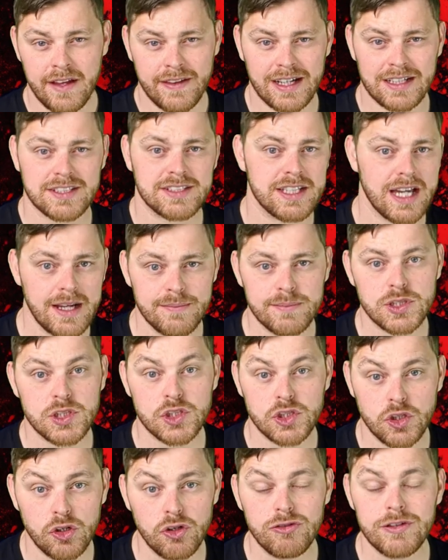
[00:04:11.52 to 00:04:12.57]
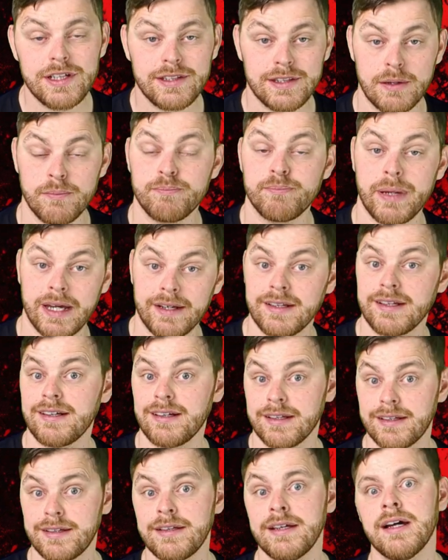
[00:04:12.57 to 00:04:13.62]
that same story that
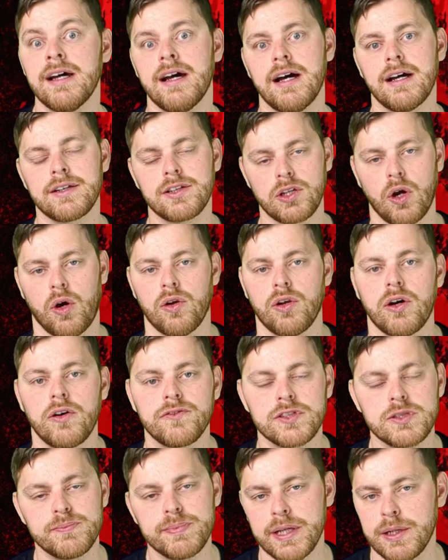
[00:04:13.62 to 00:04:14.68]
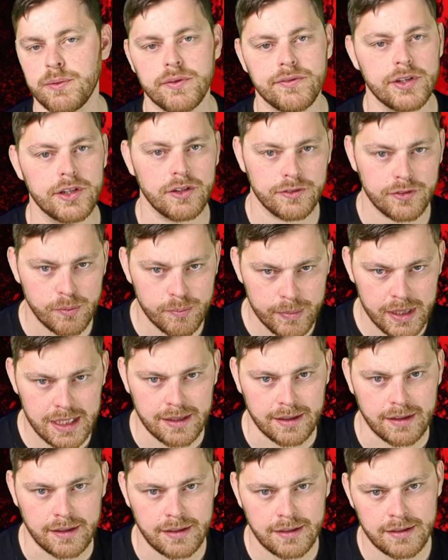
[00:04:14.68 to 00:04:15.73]
Bennylyn had gone off to be with another
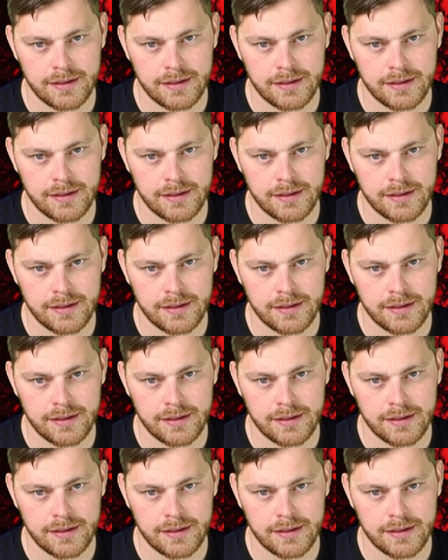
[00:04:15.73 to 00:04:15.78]
man.